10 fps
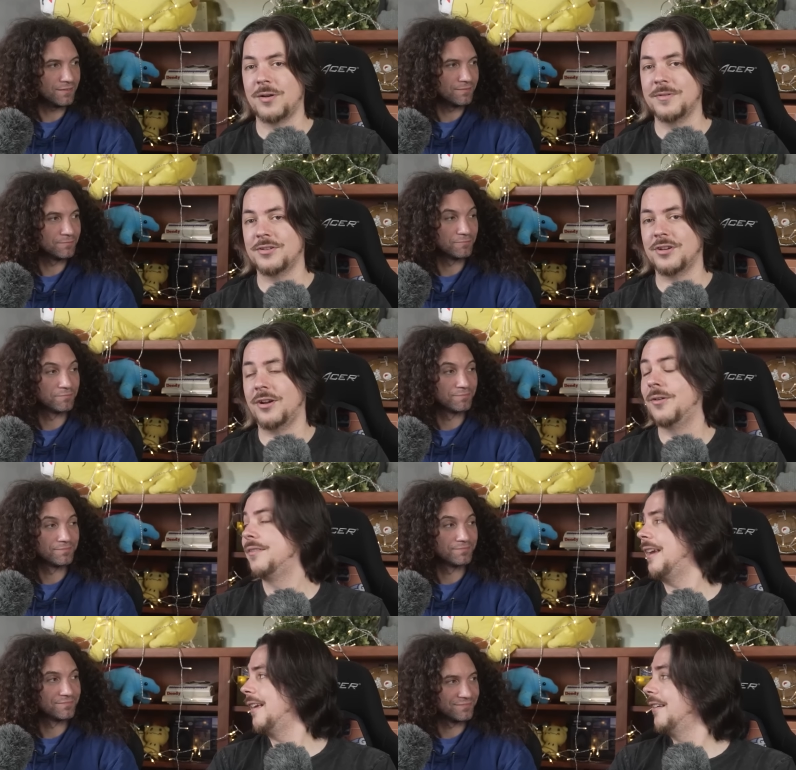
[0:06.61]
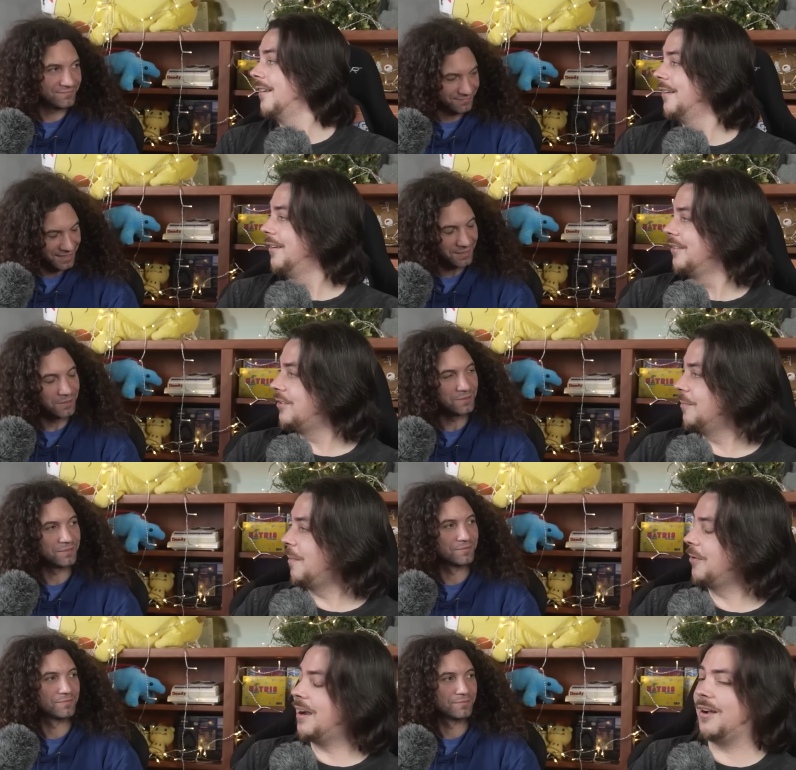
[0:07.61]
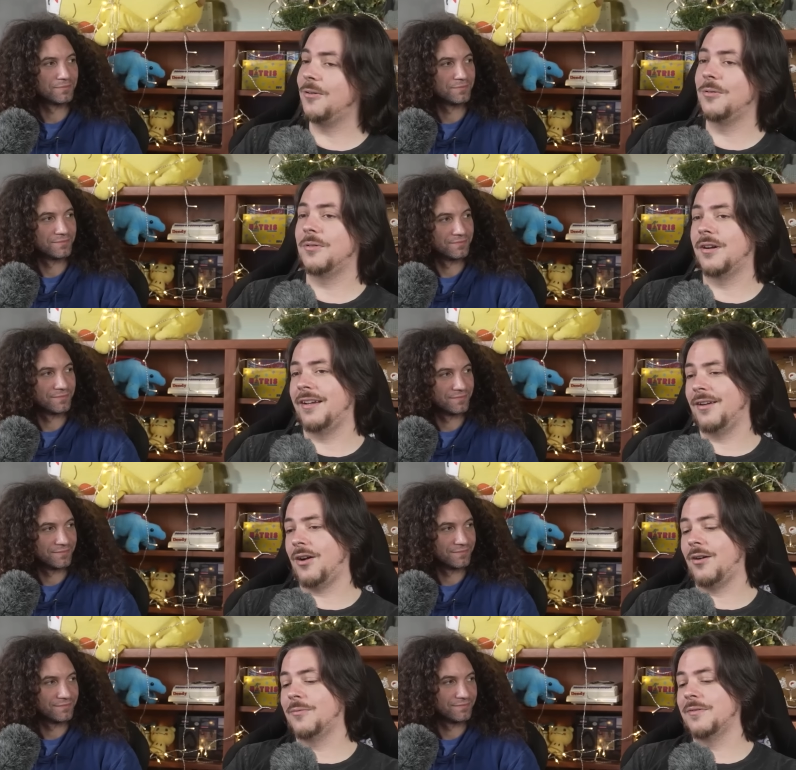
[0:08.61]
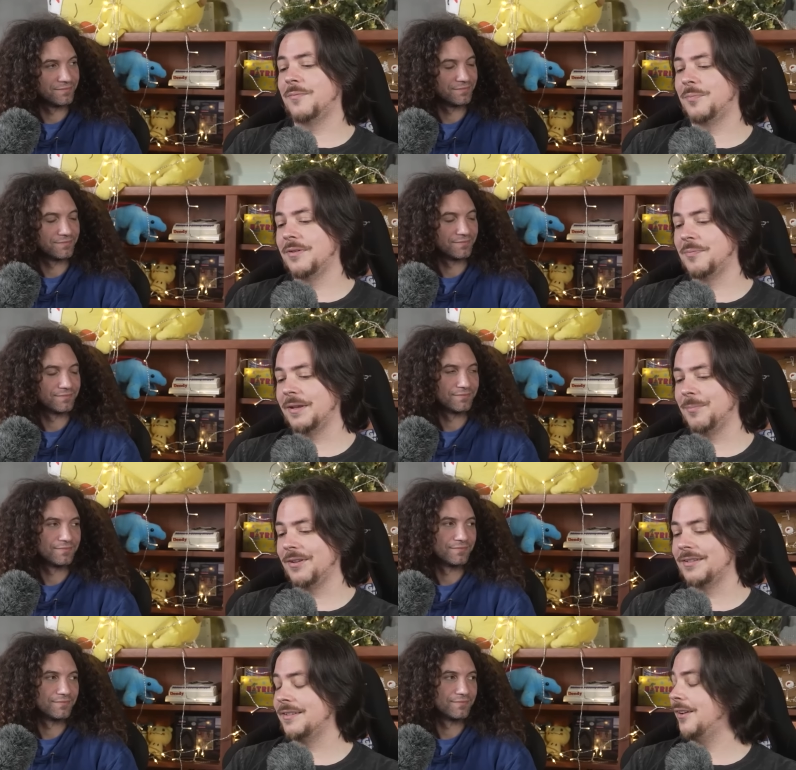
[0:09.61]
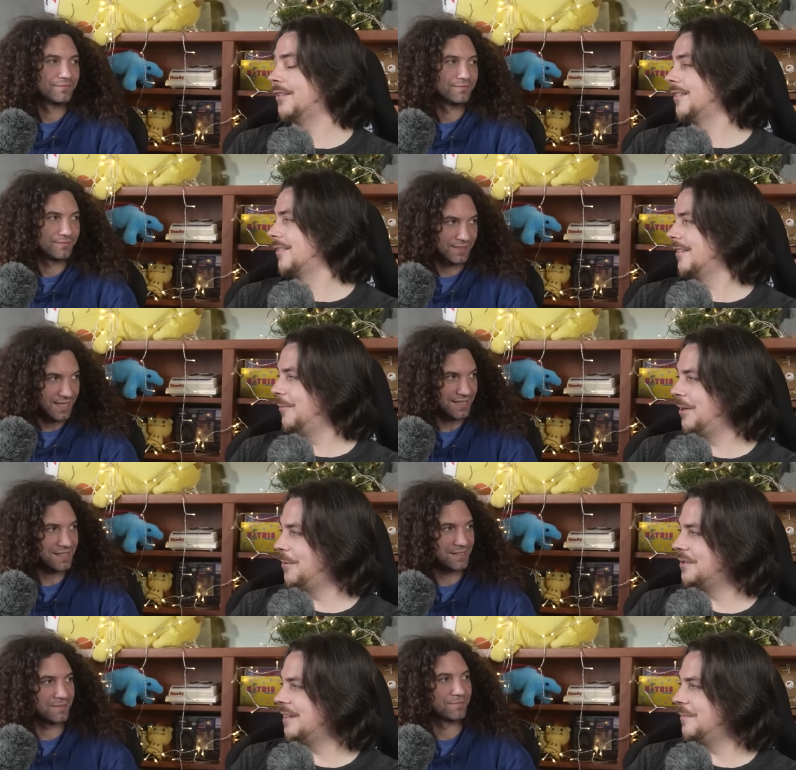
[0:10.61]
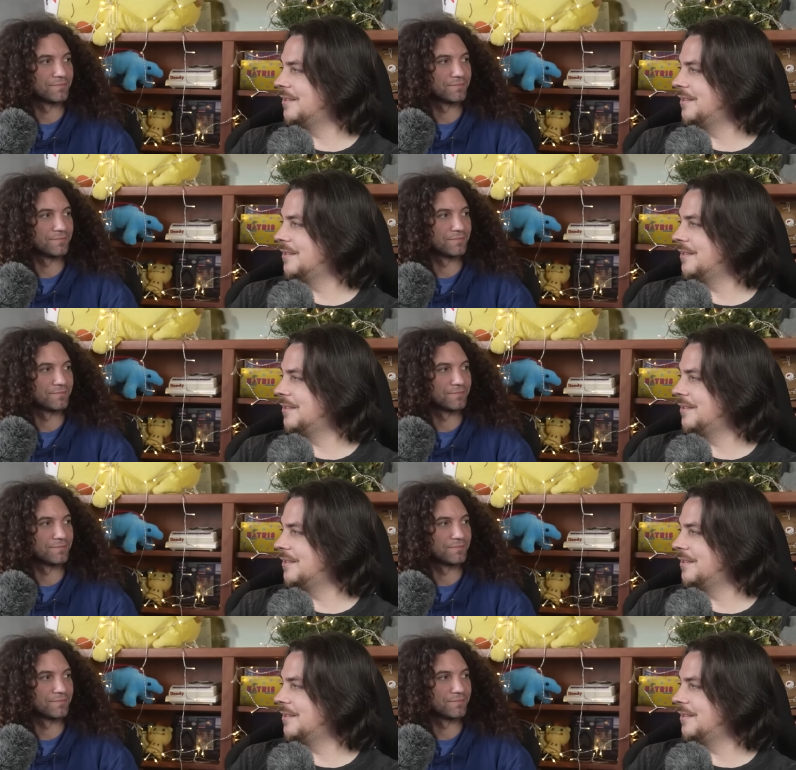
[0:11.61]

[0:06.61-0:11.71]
Speaker 1: Welcome to the show, Dan. Hello. Do you remember how all we've we've played a bunch of Zeldas? Yes. we always